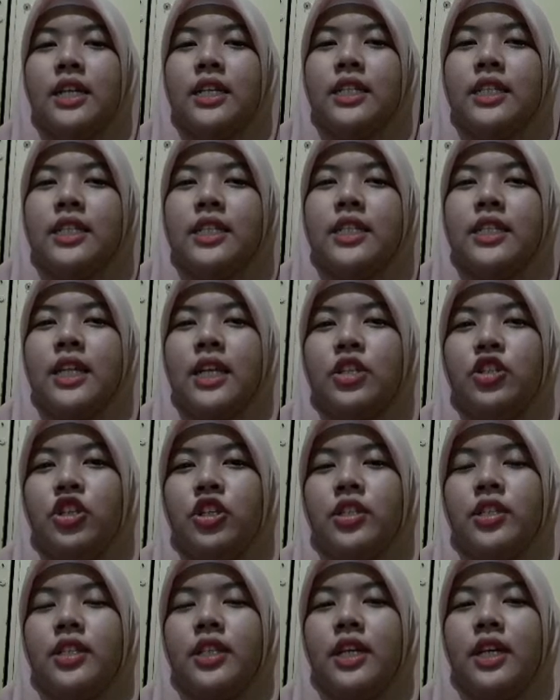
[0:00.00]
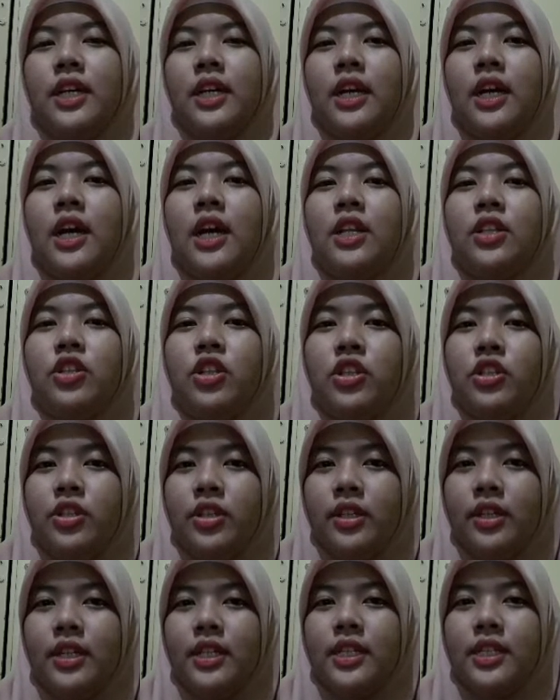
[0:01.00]
such as a
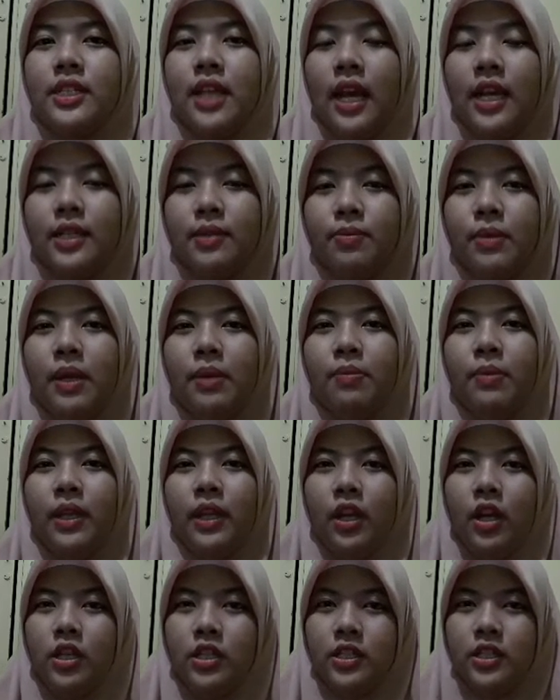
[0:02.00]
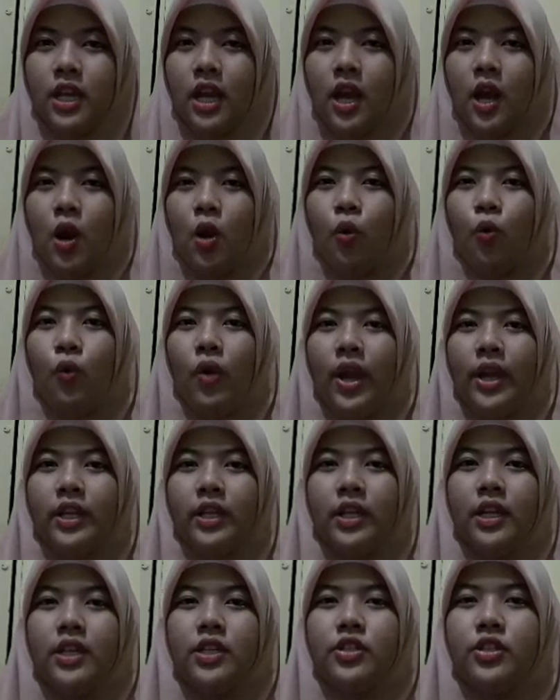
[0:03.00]
teacher assessment, because
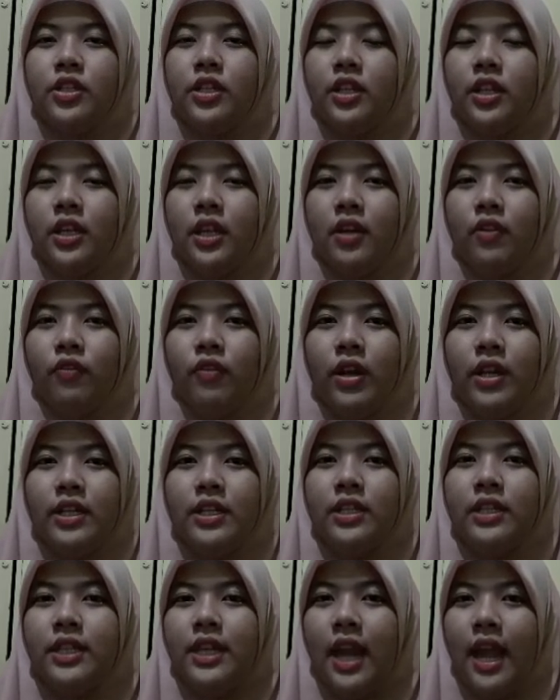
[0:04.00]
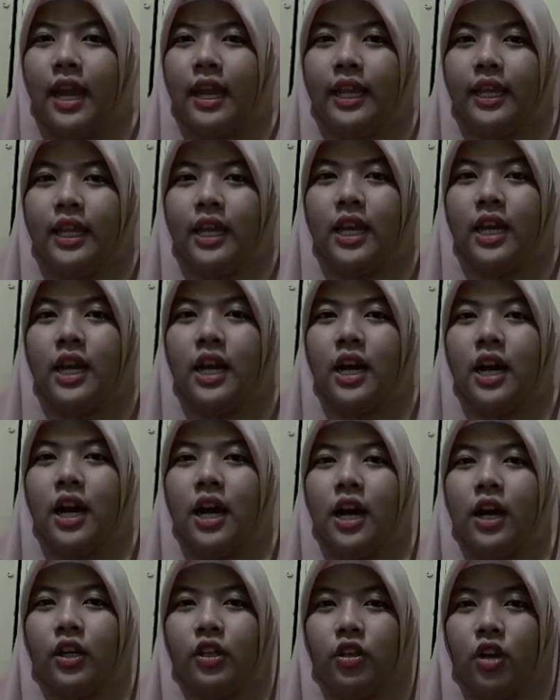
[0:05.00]
when they
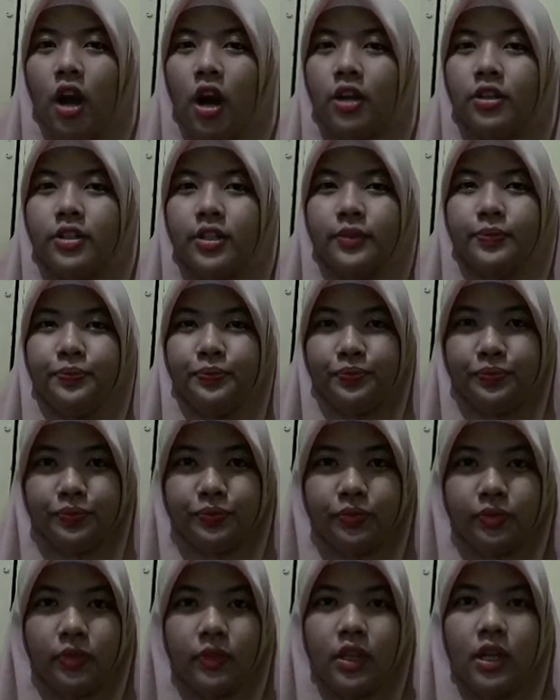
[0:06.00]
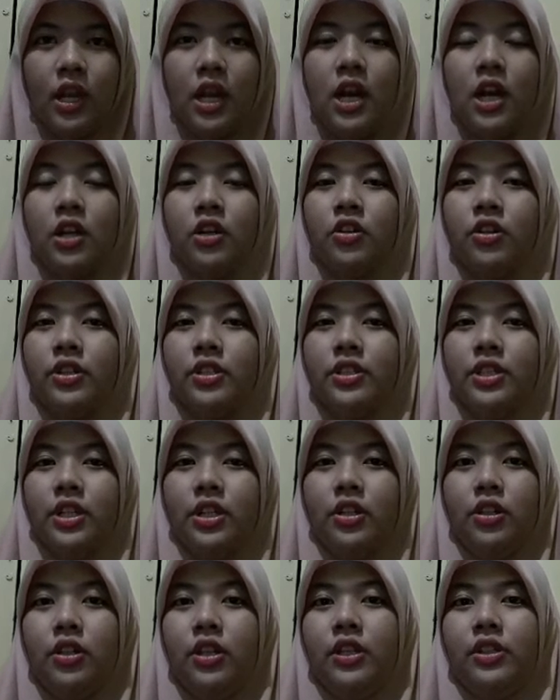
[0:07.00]
got a
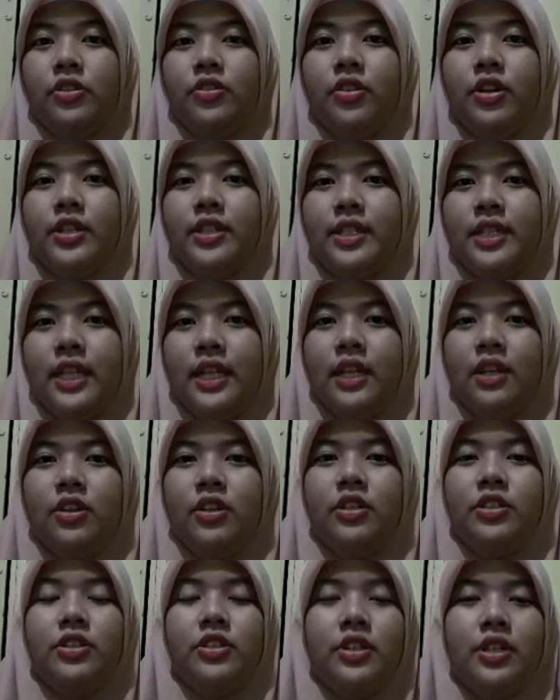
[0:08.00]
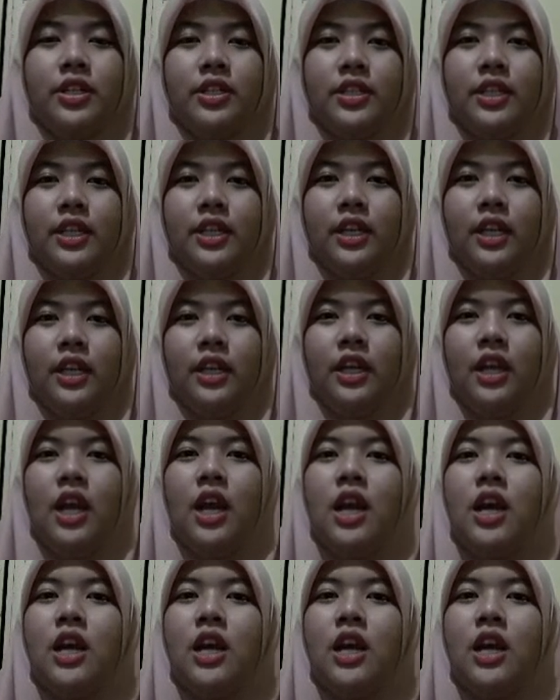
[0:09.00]
critical literacy, critical thinking,